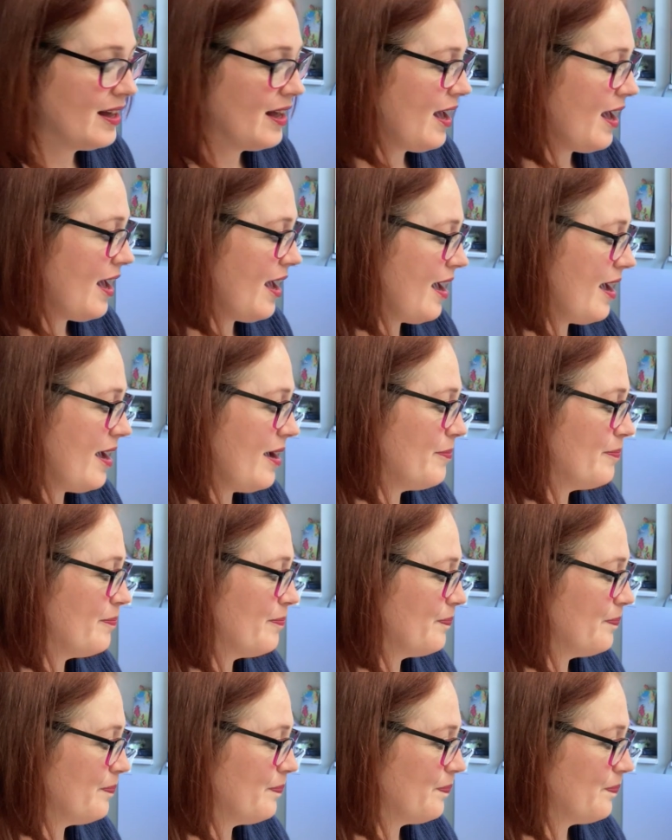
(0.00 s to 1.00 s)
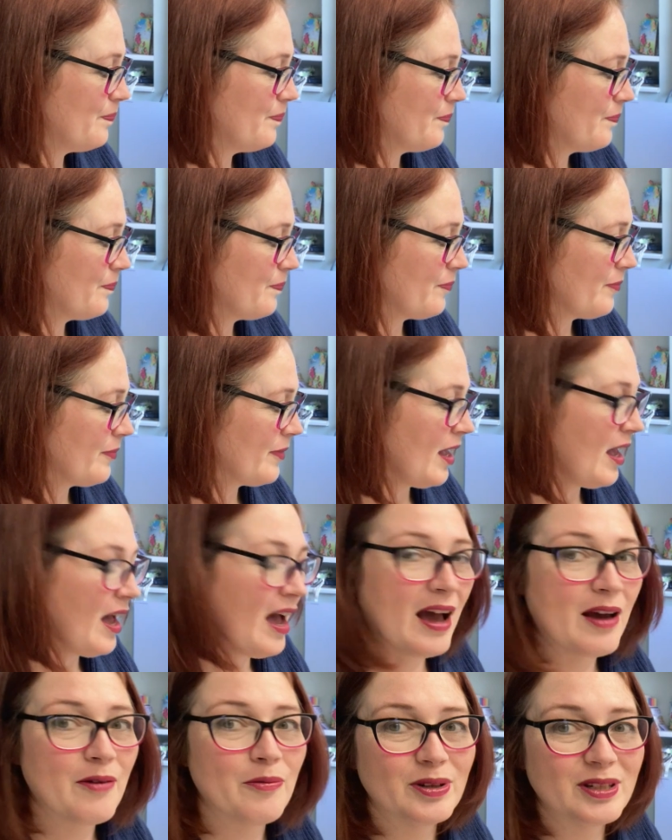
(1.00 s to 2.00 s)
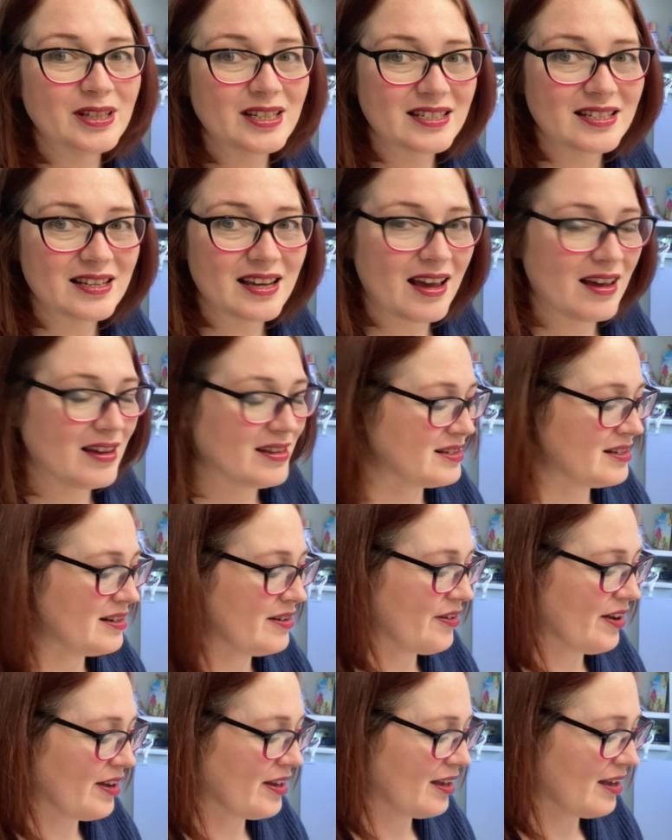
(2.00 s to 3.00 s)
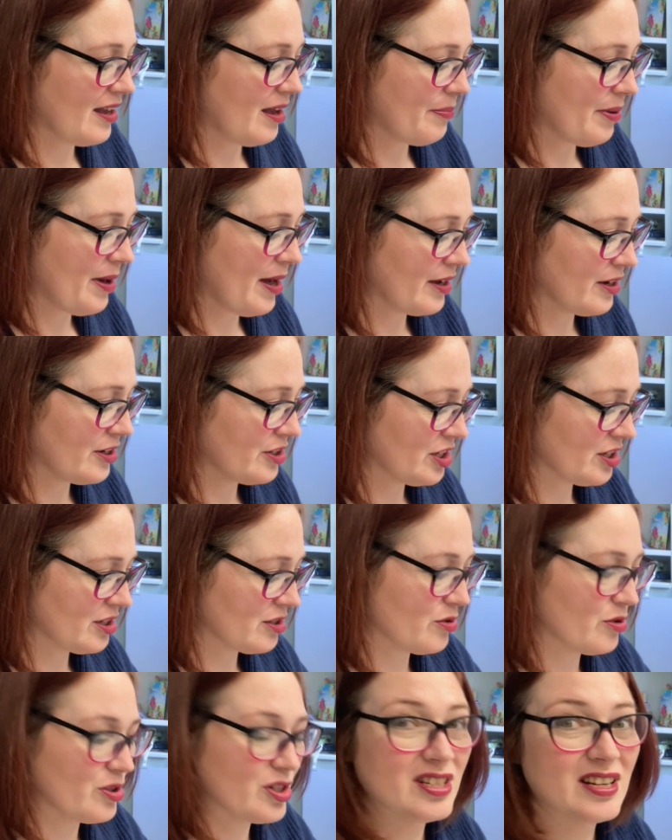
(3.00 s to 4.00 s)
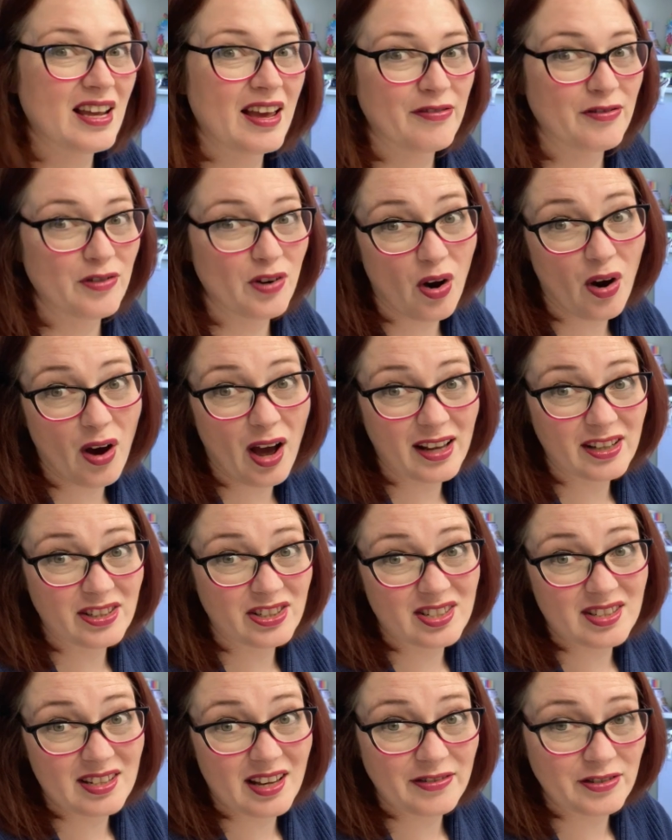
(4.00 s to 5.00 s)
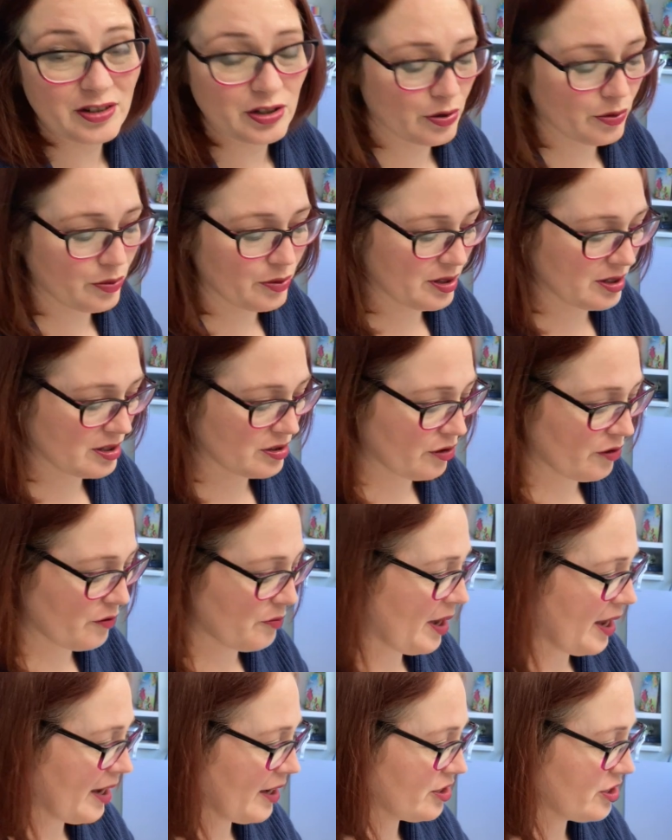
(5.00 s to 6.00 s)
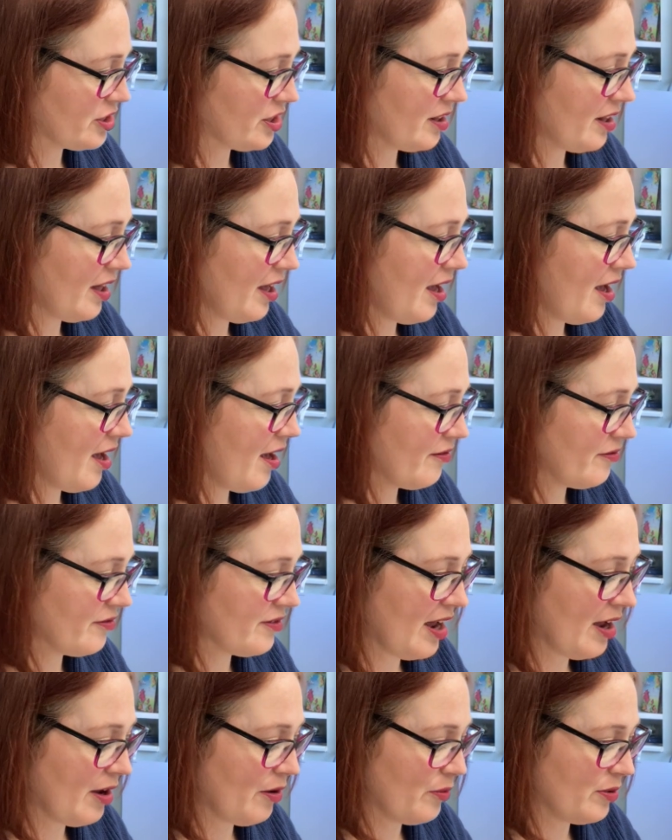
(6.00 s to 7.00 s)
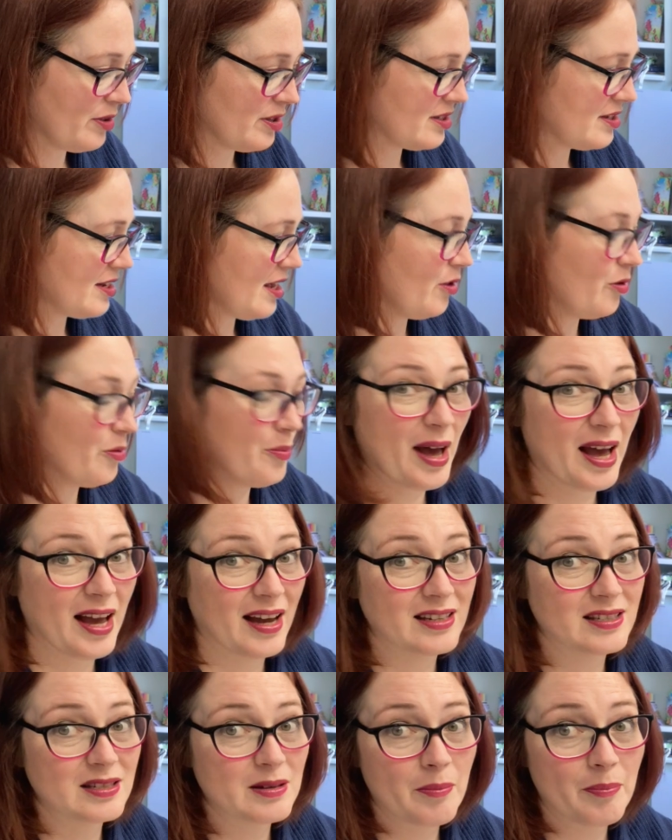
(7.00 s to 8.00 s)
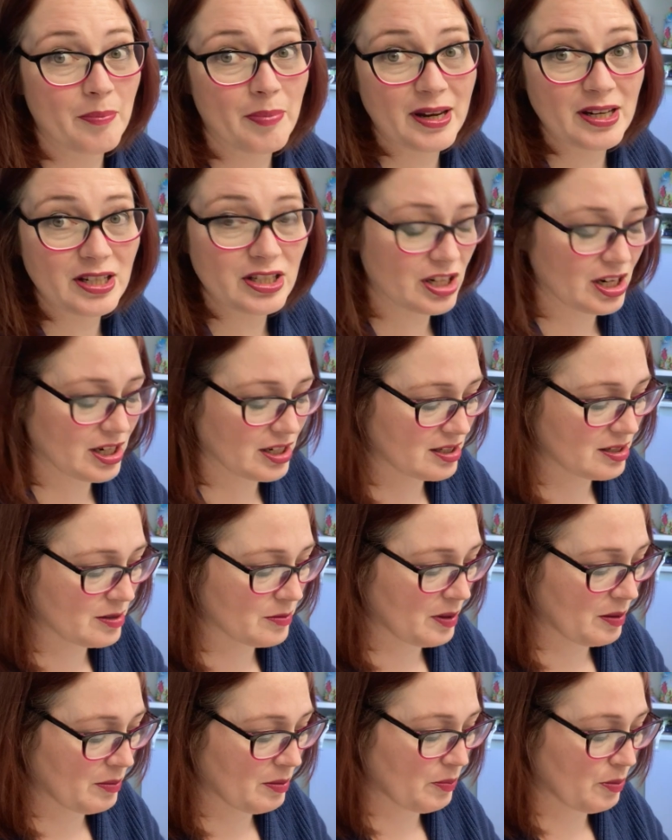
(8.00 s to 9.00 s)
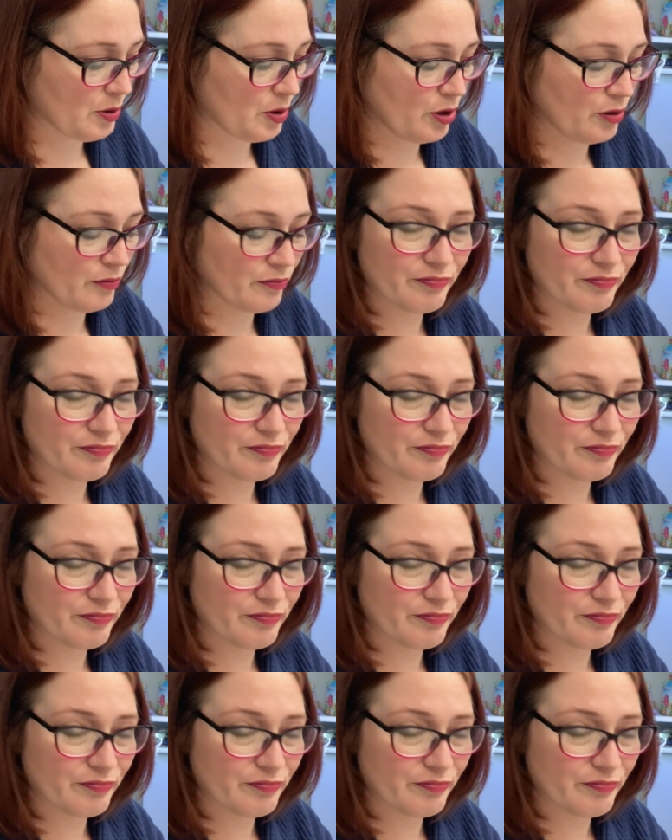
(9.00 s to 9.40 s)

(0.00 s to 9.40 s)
I will need to see if I can get packaging sorted. If not, I'll just have to go with the sort of packaging that I have now with the cello bags, but just maybe put